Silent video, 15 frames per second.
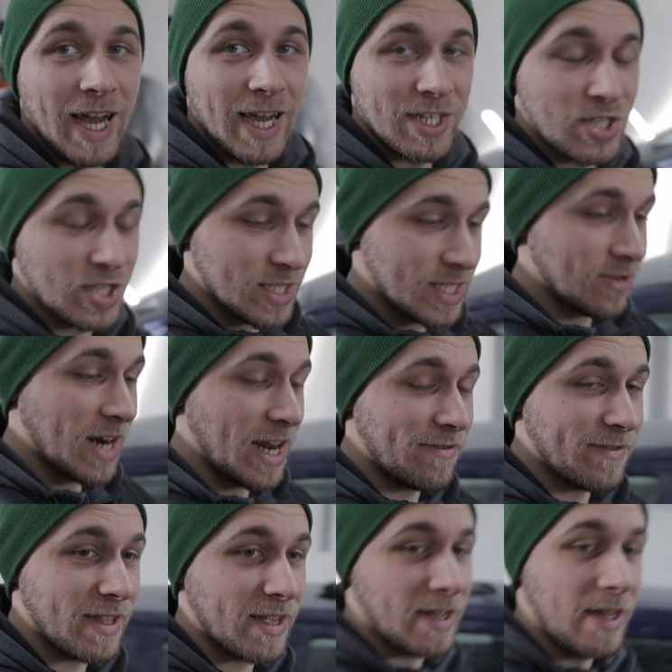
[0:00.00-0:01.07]
I just
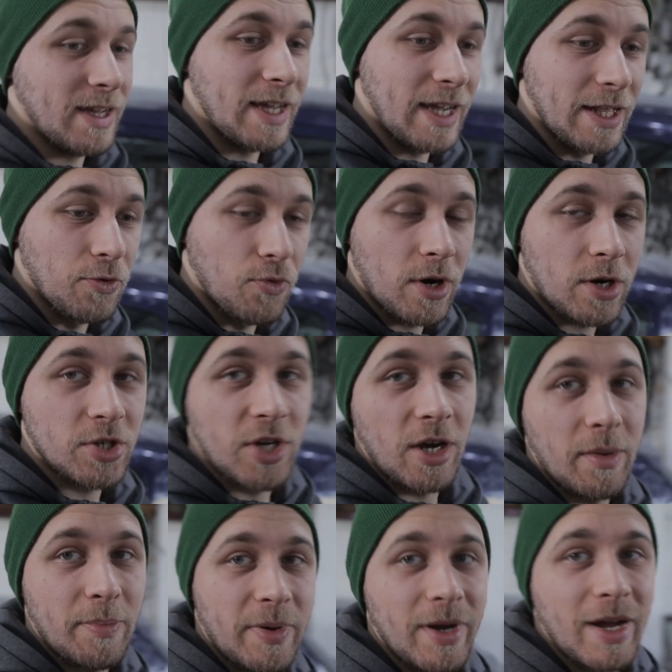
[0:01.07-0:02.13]
arrived in a
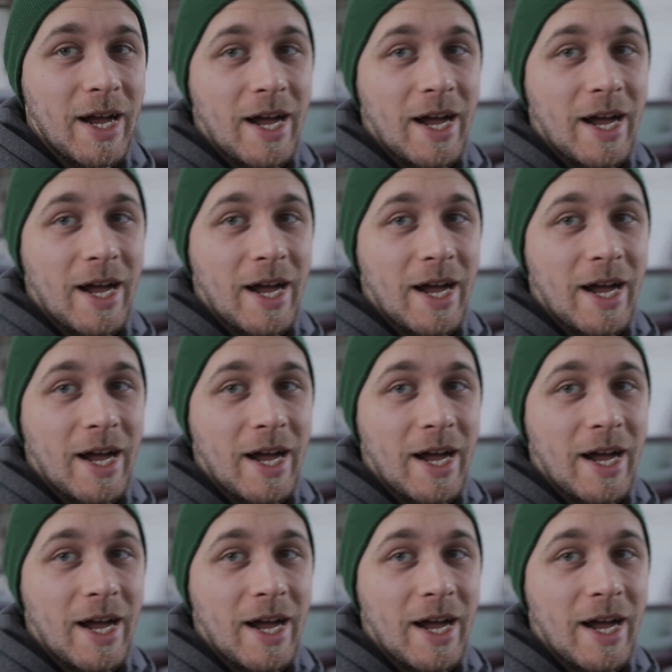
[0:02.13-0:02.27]
workshop.